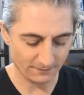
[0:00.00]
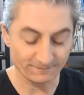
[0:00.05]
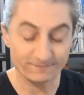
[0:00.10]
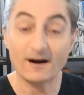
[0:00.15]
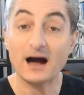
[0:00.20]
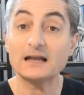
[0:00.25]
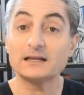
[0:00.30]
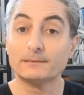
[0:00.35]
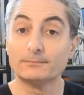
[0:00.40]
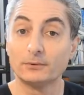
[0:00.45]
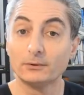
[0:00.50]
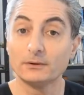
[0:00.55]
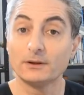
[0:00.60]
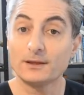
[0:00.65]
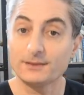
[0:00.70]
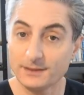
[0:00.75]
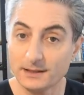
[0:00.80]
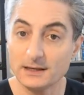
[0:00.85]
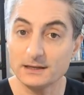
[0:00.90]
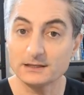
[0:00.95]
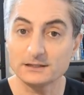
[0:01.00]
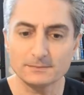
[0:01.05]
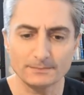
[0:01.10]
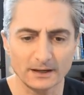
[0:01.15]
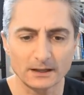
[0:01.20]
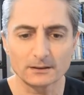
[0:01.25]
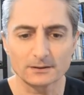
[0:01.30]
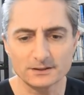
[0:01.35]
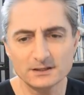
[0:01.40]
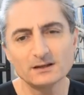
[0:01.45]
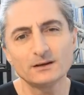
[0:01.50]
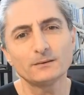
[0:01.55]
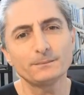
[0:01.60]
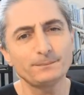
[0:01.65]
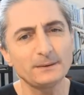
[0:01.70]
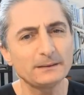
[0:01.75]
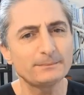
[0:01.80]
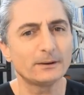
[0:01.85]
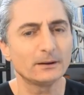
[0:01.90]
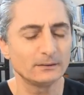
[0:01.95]
valuable things, because, you
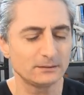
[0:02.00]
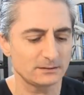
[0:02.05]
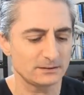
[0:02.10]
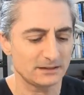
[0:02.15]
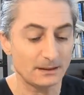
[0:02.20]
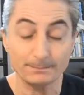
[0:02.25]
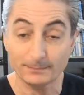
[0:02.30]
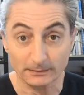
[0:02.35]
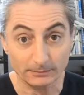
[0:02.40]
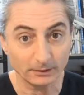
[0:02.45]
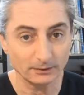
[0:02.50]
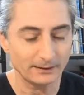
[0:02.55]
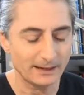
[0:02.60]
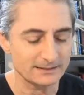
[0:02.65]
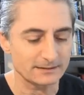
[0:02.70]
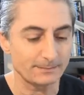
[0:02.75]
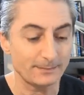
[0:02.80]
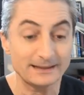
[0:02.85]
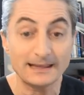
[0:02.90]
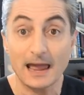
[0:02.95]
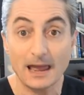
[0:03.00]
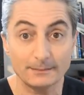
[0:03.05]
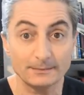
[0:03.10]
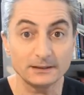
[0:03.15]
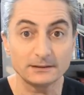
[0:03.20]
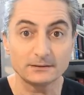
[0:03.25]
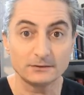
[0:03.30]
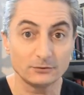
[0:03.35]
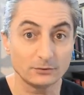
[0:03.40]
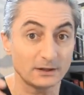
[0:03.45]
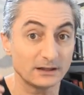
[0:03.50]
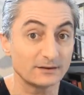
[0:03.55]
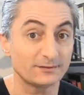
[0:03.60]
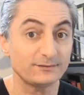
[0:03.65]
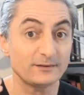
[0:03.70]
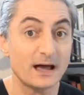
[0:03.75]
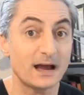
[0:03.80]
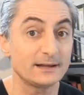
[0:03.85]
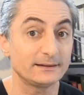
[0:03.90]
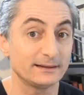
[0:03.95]
know, some people has a bad habit during the
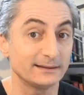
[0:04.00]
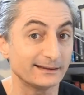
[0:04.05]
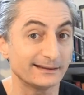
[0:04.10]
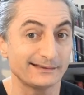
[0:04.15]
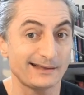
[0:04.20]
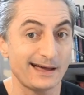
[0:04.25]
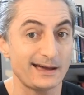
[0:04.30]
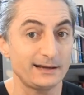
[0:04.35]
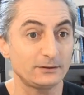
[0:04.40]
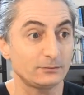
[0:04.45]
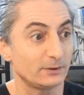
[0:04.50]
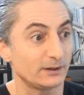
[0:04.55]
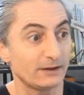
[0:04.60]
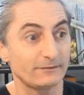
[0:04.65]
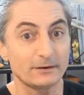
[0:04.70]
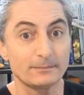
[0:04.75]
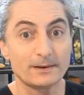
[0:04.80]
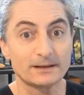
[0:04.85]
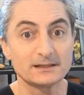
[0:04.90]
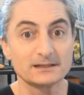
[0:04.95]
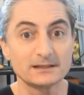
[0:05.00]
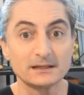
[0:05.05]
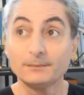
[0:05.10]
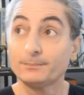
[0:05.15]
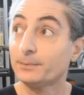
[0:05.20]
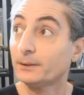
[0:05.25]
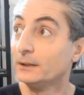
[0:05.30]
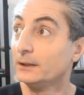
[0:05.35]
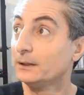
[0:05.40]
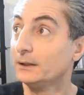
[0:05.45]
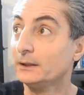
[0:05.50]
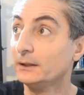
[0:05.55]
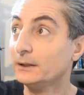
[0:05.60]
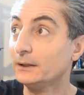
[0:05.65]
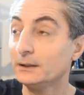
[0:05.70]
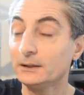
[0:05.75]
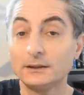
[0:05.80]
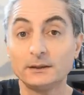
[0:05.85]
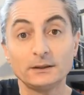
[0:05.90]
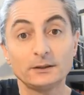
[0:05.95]
flight in the night when everybody sleep
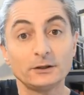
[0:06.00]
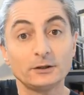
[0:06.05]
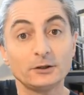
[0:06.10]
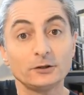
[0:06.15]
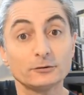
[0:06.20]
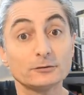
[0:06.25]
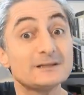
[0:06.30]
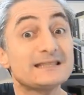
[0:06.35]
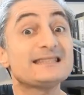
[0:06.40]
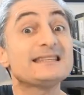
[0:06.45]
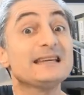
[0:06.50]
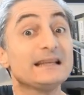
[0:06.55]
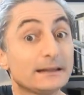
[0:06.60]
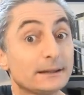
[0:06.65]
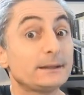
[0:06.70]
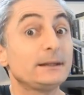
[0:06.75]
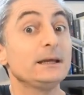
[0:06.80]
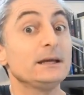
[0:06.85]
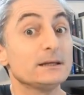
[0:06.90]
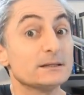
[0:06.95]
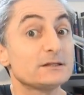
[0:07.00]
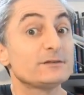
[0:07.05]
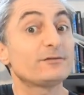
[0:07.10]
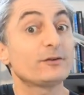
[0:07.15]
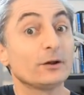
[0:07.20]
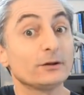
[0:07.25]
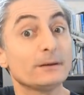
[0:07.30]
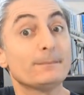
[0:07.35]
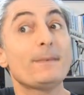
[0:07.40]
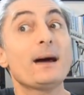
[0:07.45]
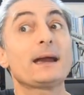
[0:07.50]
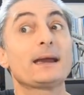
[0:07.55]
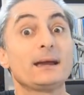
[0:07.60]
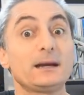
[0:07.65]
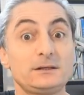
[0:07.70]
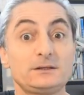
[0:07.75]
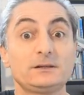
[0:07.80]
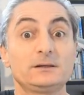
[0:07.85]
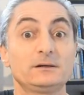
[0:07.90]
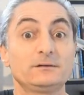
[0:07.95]
to steal things from the
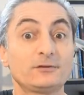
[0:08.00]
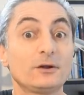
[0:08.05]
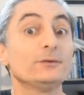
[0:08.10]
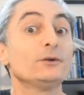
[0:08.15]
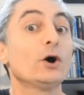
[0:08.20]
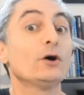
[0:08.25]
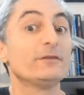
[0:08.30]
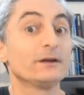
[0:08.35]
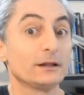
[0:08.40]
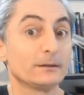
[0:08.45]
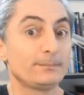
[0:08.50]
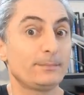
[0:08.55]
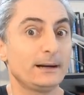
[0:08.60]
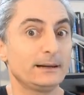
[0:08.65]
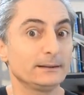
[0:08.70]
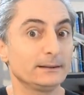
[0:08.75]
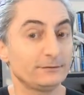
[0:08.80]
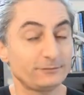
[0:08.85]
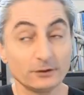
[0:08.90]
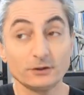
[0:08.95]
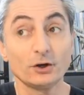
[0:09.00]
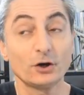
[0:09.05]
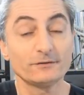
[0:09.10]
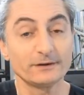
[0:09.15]
baggage, from the overhead panel, from the